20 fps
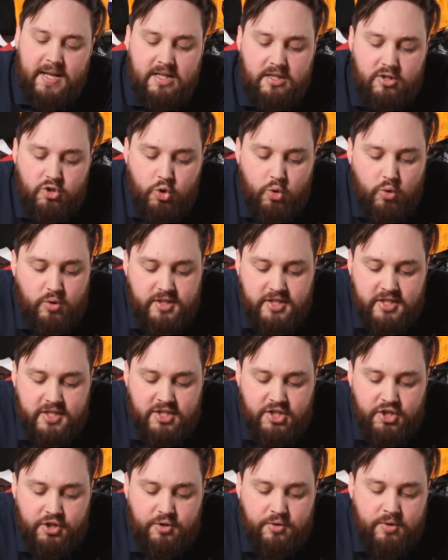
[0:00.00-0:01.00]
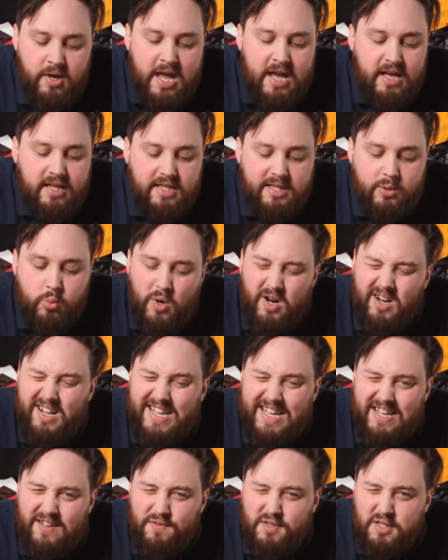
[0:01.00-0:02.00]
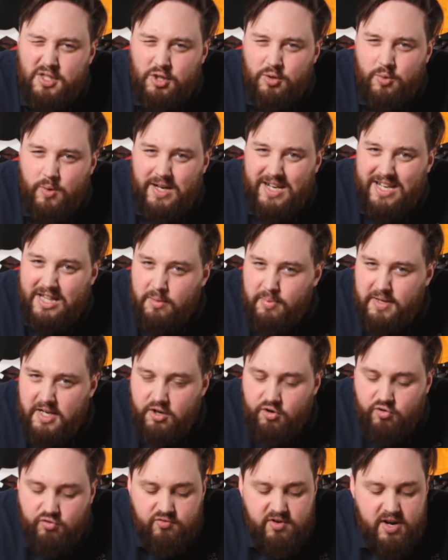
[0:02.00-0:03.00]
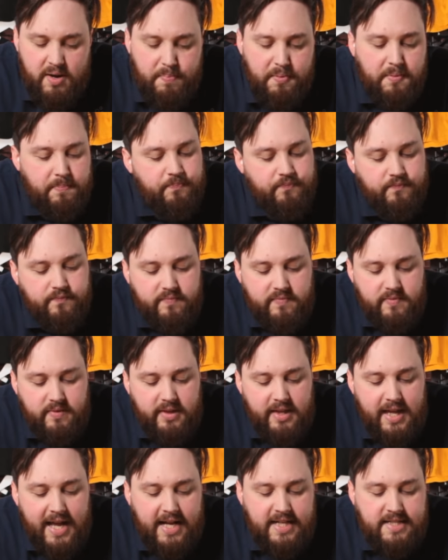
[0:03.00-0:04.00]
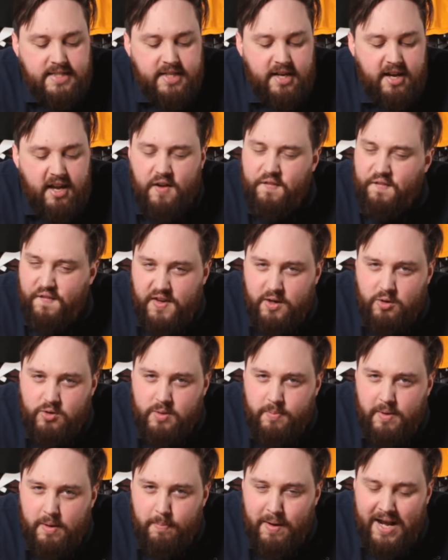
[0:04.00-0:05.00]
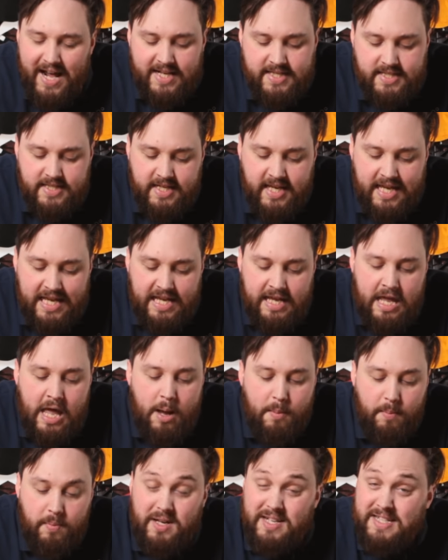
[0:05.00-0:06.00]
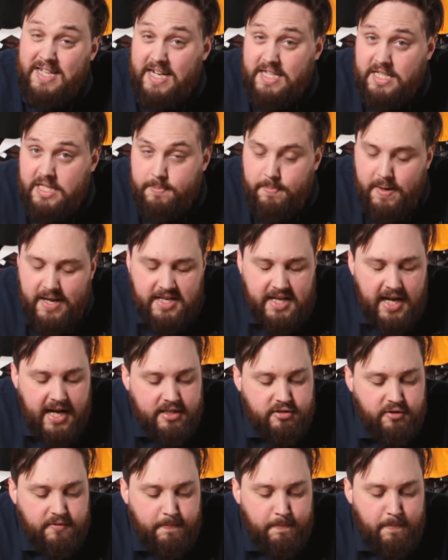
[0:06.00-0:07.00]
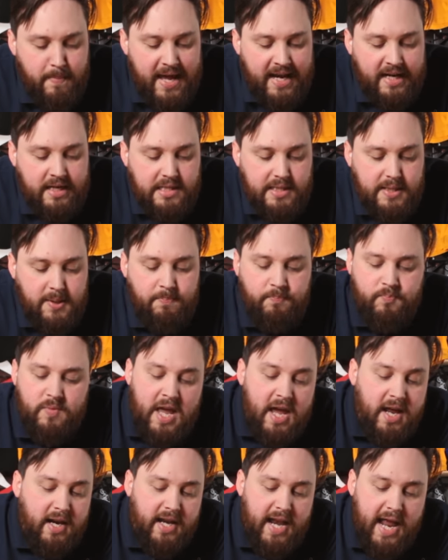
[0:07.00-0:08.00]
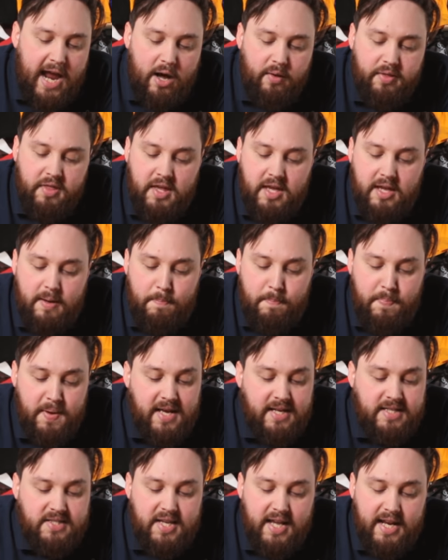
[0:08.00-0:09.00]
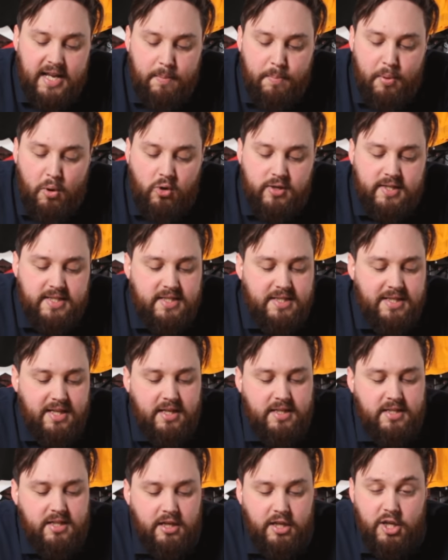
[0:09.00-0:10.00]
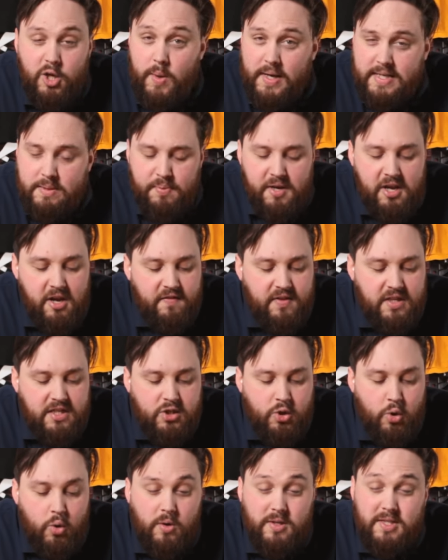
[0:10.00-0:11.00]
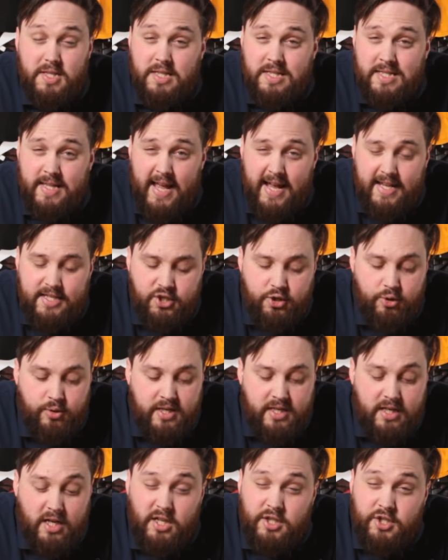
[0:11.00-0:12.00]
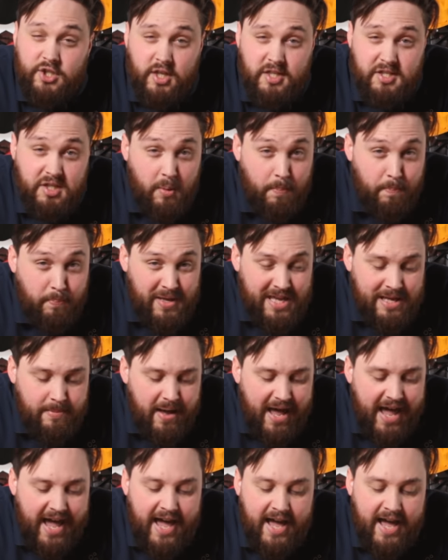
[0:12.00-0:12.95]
metal torches do, this one gives you a little bit of grip and it feels a bit plasticky, but it's actually made out of metal. Now, the big selling point, the sort of USP of this torch is that you can adjust the beam